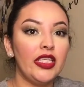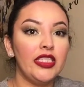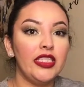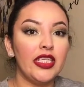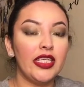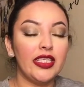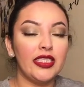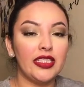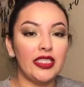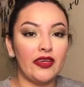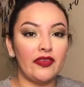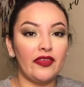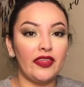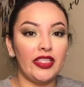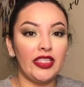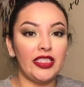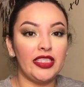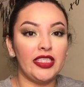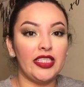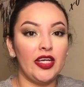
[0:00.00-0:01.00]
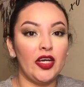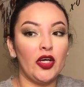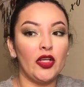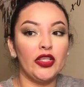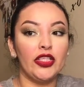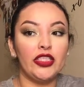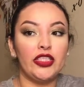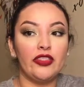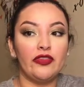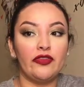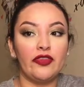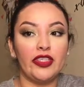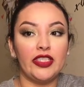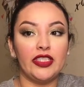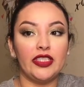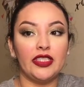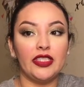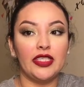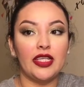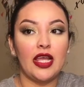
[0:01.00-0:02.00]
you can definitely tell the
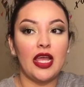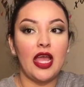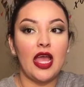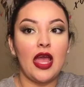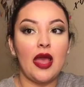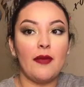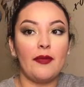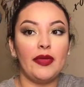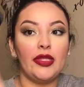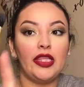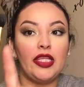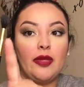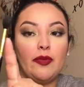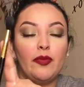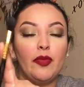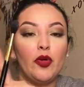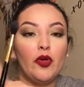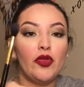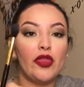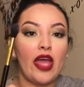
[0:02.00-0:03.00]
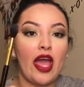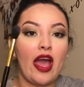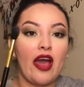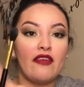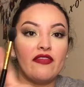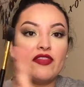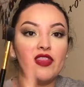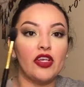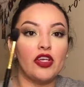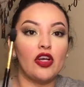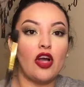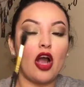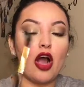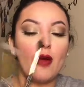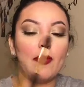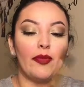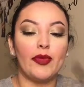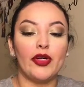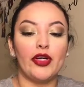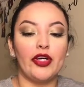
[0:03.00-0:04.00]
difference but they both have the
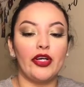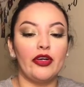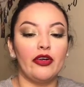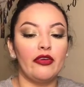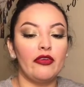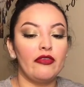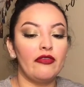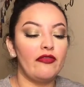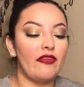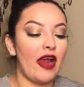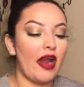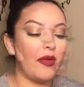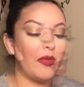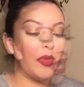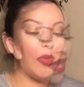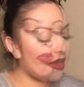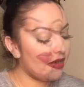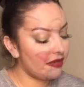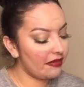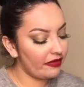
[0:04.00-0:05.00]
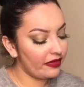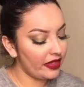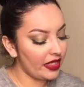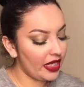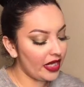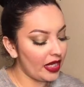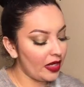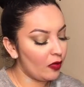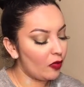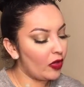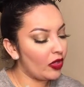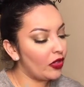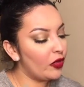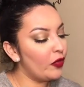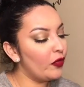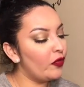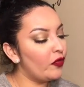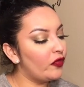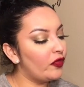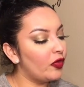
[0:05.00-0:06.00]
copper ferrule. We have the
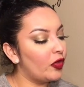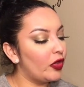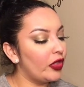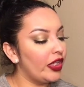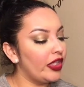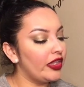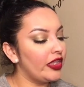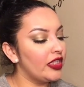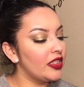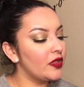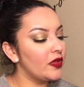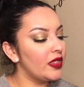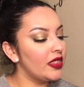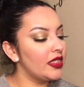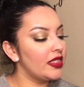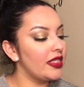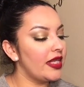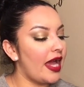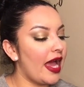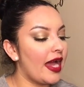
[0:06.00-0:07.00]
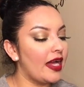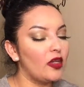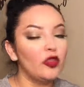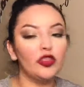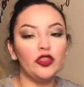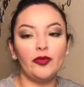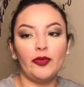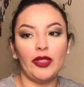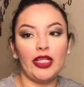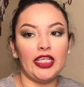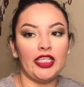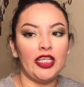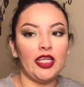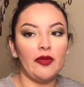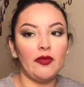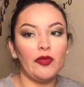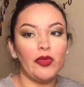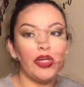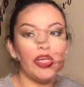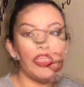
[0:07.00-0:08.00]
104 and this one is the angled
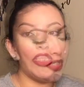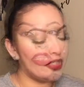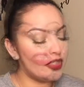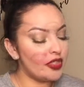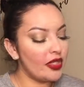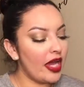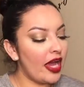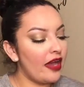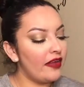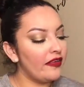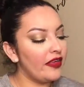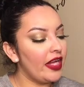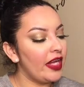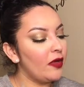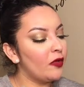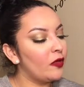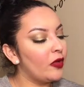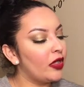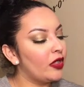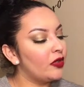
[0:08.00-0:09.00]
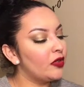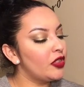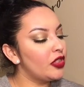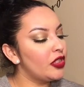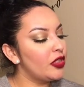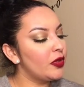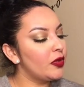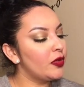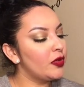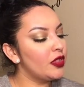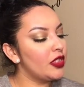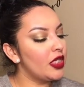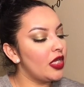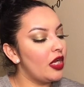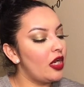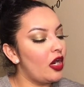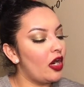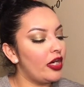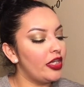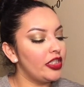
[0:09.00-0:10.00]
blending brush. I also have a 102
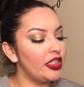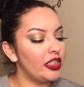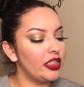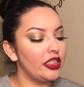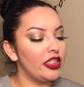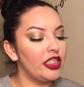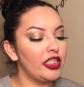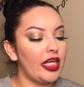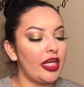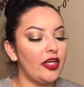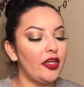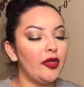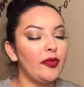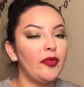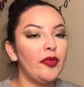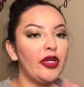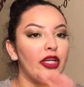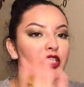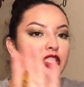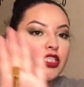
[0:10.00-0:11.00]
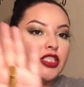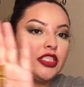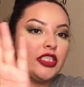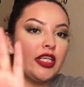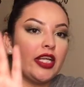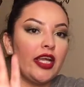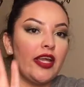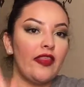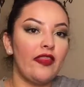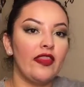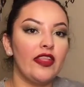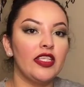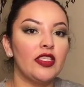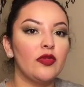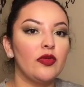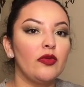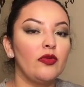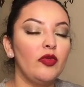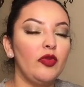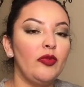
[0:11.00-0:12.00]
large shader brush and this
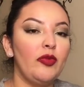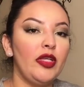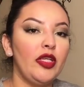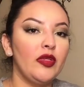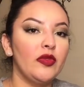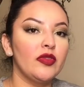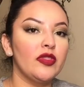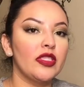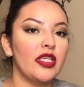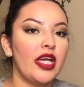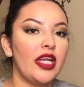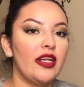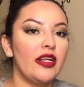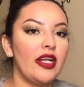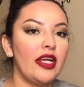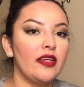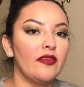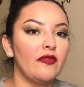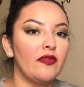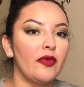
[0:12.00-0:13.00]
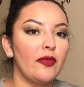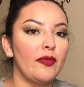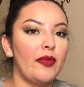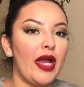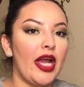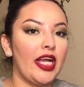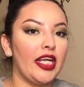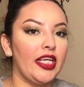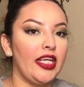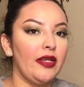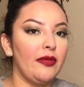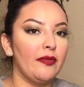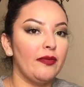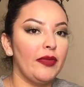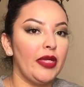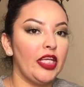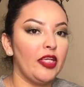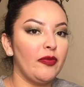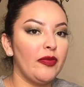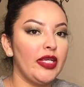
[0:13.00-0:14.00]
one would be used kind of like for packing
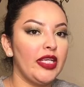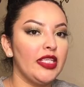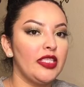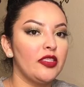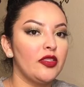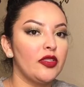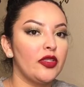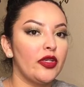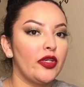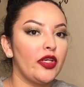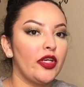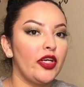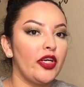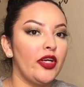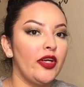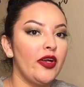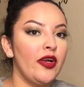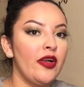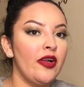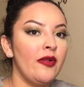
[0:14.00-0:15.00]
pigments or